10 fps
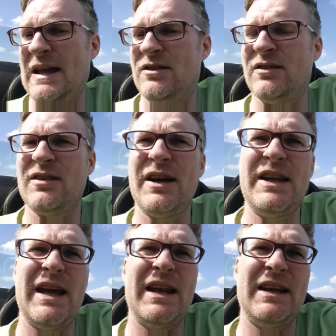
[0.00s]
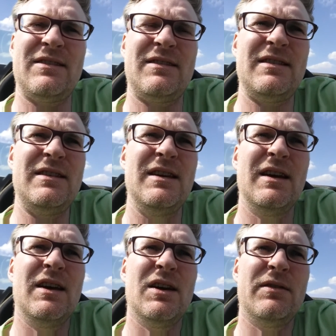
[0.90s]
designing NXT,
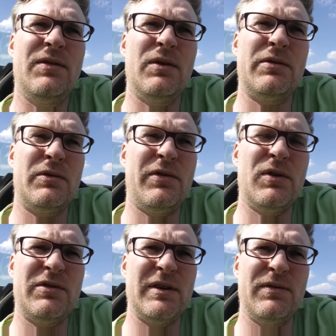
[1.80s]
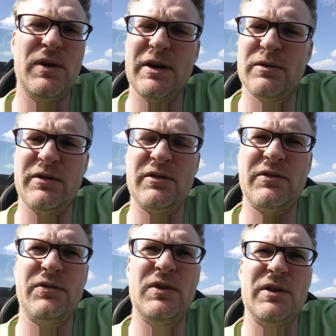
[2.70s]
focusing fully on
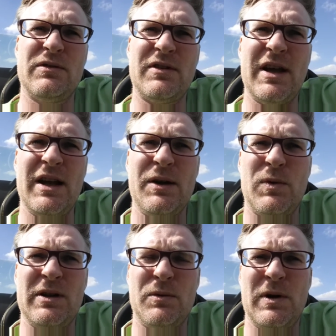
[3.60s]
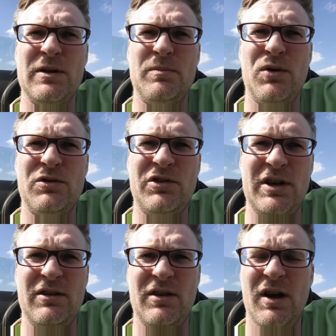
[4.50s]
scaling, while the
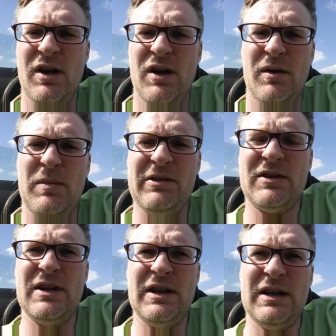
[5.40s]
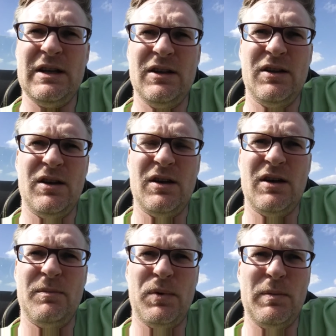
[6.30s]
blockchain is basically,
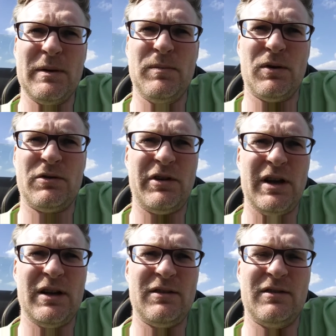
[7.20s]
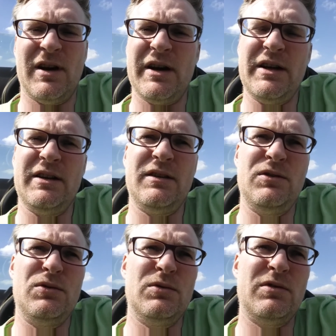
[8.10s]
the public blockchain is dying in
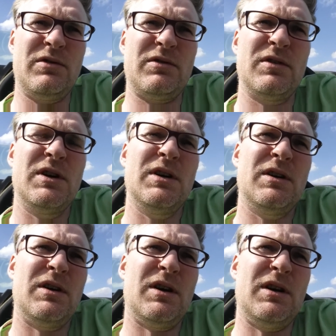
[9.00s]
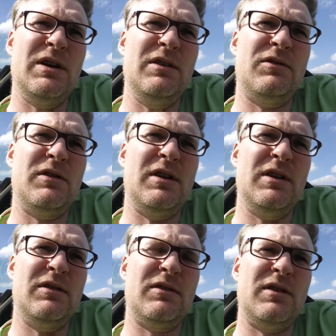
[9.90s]
users.
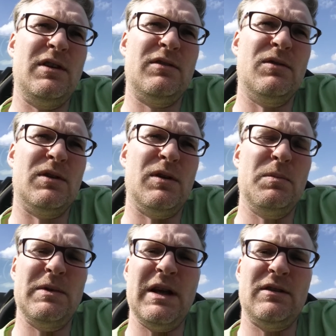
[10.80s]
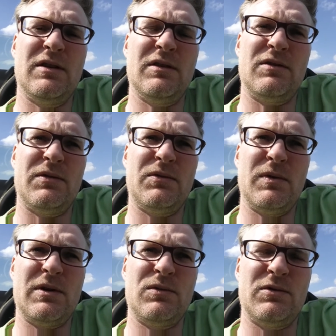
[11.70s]
He's gonna update the
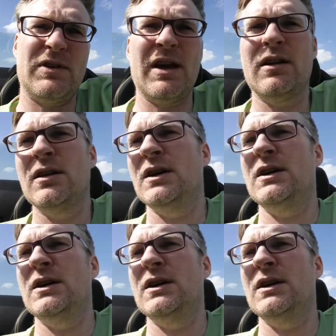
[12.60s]
software to scale.